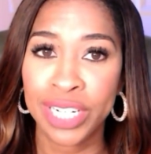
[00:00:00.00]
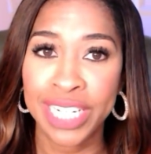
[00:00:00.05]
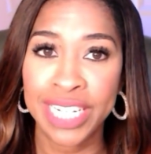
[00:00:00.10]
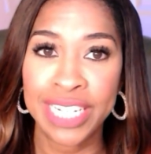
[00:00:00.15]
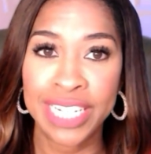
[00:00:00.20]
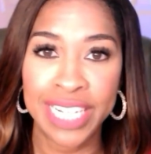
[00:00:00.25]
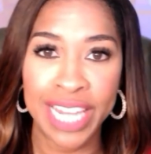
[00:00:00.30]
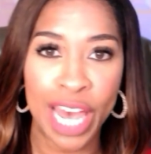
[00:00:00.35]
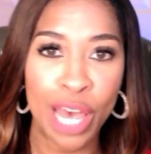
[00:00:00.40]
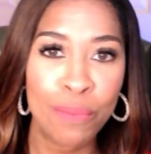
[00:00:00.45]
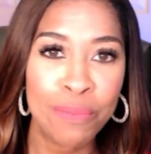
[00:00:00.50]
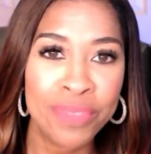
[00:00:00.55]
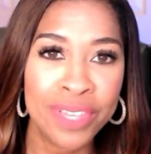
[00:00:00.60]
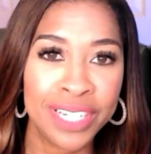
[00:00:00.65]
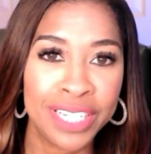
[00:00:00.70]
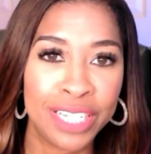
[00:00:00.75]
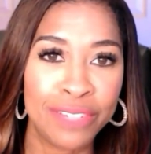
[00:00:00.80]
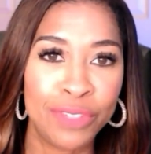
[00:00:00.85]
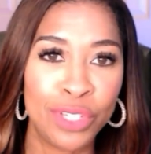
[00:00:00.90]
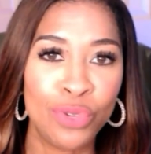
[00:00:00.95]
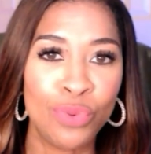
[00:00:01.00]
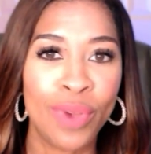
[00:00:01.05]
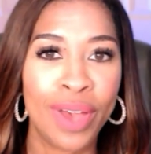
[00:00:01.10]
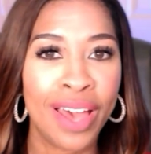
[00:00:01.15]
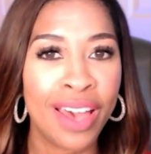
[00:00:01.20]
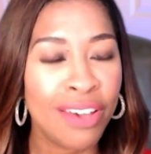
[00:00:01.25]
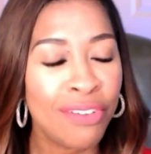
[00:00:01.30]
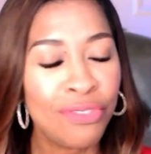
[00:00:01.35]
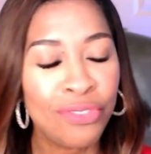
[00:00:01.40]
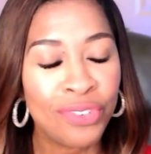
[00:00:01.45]
in depth and give you
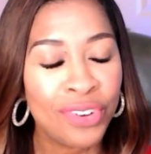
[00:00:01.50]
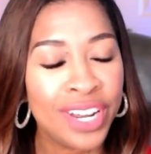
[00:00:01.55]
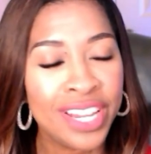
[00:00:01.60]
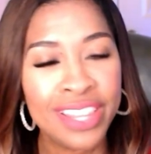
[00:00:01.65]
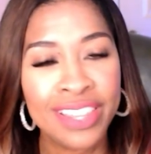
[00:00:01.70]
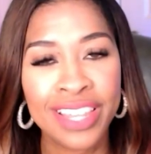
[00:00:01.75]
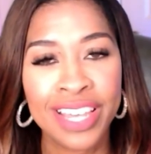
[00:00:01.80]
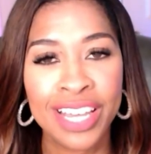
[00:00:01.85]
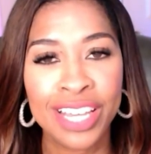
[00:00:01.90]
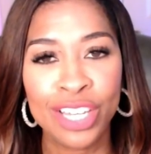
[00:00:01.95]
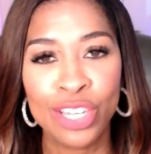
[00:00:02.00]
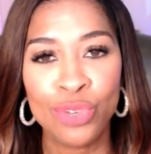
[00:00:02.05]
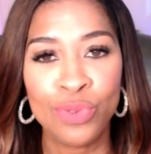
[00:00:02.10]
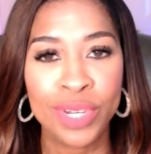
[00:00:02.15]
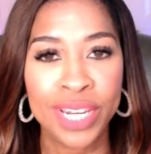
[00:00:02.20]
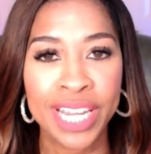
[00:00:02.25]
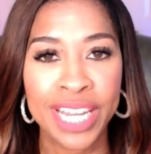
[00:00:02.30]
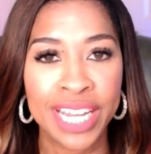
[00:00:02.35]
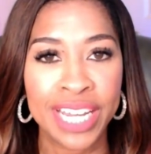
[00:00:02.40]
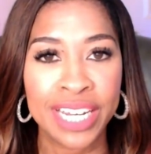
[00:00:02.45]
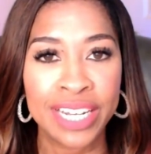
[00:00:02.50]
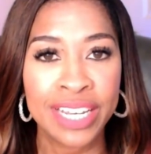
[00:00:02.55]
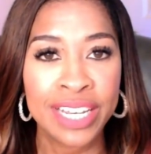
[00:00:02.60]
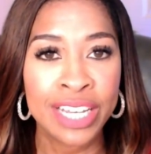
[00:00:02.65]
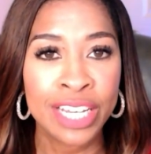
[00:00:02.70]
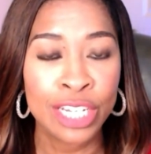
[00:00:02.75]
everything you need